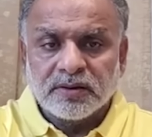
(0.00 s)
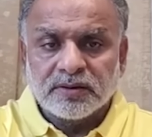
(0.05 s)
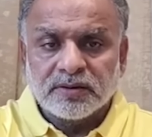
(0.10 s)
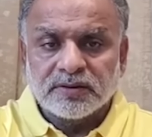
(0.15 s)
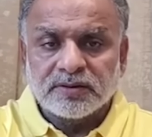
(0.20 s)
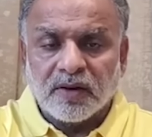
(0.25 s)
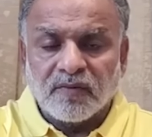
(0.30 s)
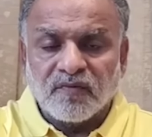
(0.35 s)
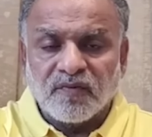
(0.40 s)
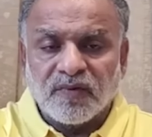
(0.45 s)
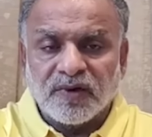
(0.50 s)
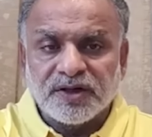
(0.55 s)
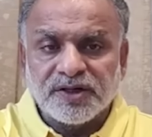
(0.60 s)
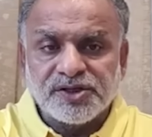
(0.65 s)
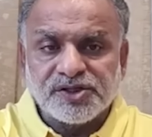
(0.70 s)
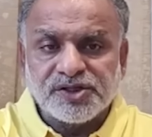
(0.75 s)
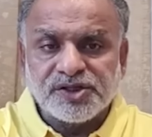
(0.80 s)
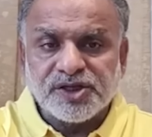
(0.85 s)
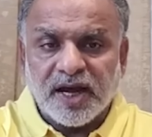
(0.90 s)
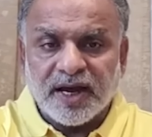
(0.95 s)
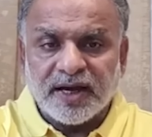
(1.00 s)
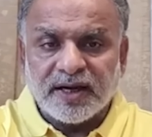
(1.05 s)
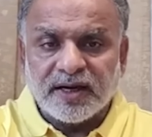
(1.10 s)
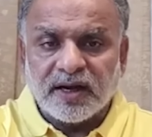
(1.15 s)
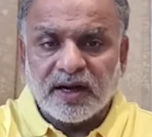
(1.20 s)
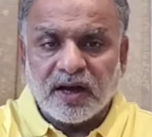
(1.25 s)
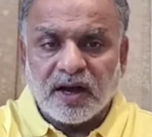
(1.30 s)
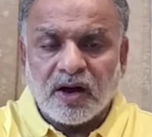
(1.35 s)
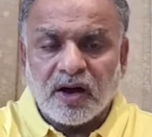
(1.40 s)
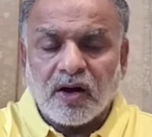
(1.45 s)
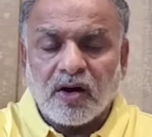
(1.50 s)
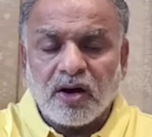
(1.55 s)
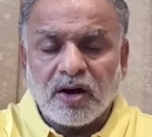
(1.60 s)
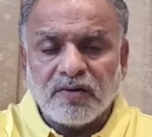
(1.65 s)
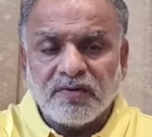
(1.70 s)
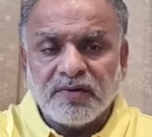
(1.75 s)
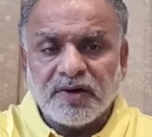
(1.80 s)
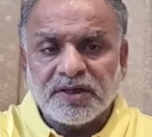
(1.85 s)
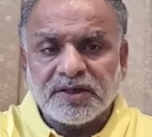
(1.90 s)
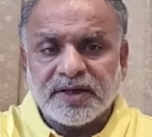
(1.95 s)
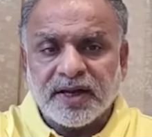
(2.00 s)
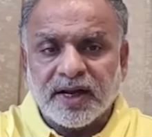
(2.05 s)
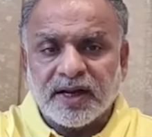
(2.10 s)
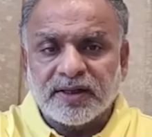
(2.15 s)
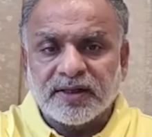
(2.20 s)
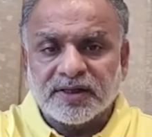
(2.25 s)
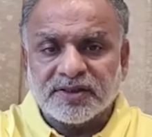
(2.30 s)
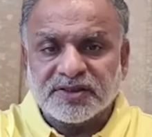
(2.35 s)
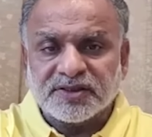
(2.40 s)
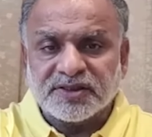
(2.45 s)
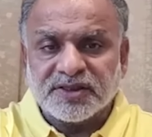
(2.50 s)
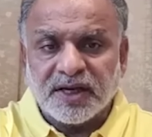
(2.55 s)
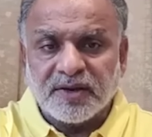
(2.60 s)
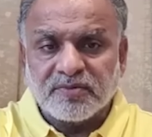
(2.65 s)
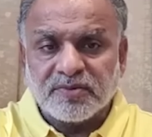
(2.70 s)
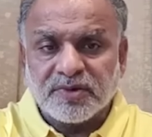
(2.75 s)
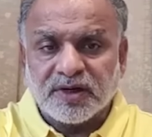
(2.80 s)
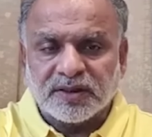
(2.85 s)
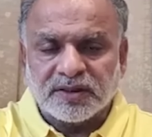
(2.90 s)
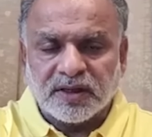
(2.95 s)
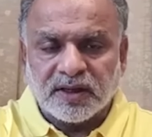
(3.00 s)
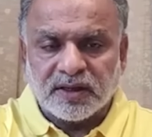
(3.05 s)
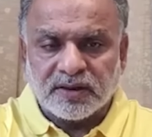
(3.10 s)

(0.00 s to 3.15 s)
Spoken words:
someone in China, all will tell the same Katha.